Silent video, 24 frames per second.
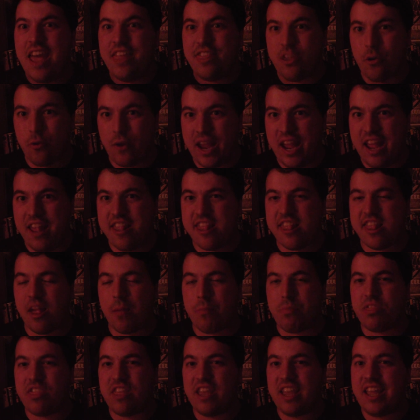there is
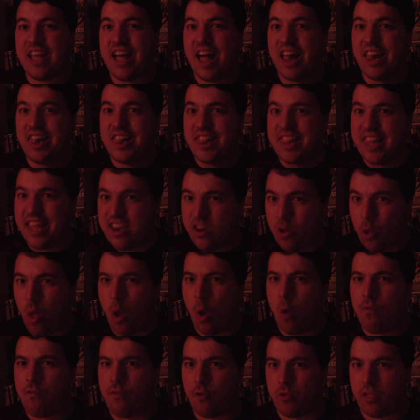something a little
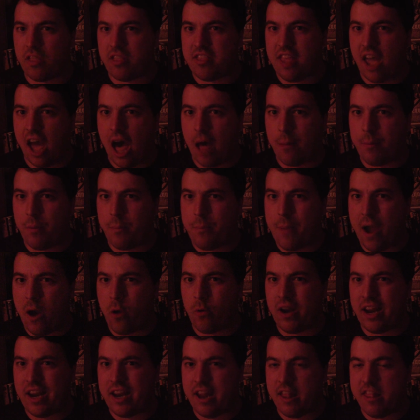over the top
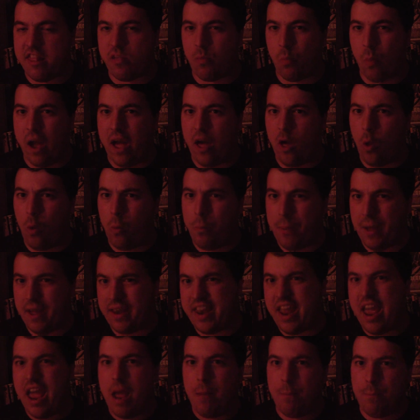about it as well,
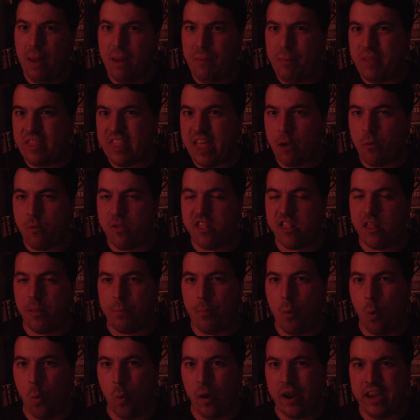but maybe that was the
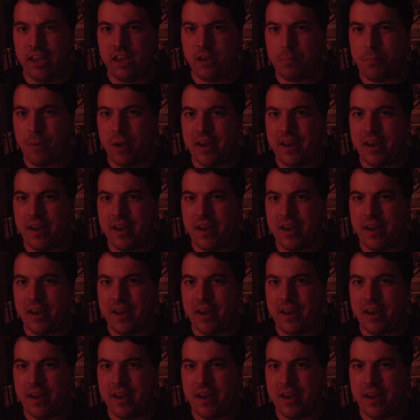point.